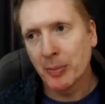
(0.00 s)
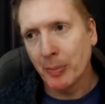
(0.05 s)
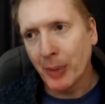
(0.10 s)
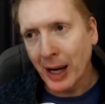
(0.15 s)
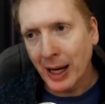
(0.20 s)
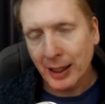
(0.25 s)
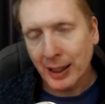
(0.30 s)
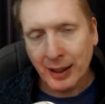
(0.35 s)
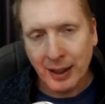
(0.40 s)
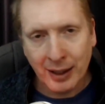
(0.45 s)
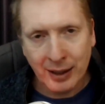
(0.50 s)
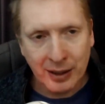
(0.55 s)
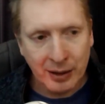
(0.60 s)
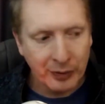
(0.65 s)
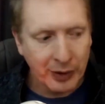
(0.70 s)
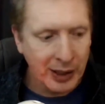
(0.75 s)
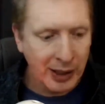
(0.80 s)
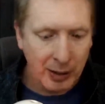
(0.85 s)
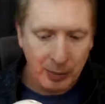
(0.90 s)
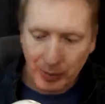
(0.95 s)
back end
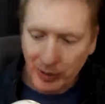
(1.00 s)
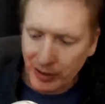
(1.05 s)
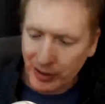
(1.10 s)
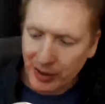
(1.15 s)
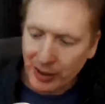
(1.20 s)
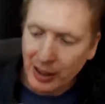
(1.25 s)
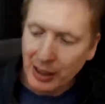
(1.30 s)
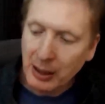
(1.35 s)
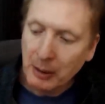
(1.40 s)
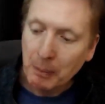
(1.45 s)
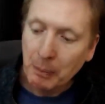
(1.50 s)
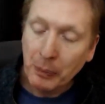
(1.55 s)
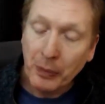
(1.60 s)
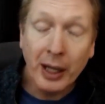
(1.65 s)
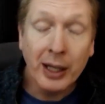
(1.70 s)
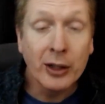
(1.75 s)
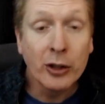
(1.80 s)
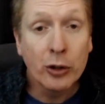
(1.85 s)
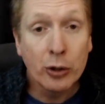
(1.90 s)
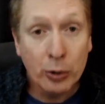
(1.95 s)
developers.
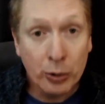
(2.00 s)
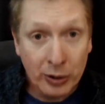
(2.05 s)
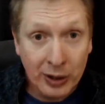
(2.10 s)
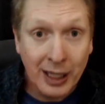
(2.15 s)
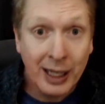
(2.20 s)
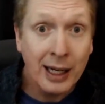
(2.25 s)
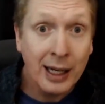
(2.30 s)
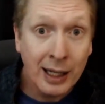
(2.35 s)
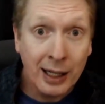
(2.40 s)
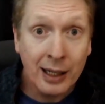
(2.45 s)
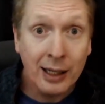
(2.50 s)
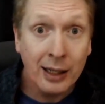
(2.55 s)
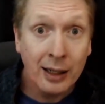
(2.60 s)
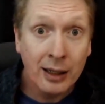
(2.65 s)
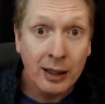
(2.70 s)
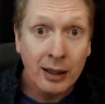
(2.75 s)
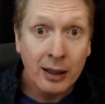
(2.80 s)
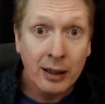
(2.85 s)
And today,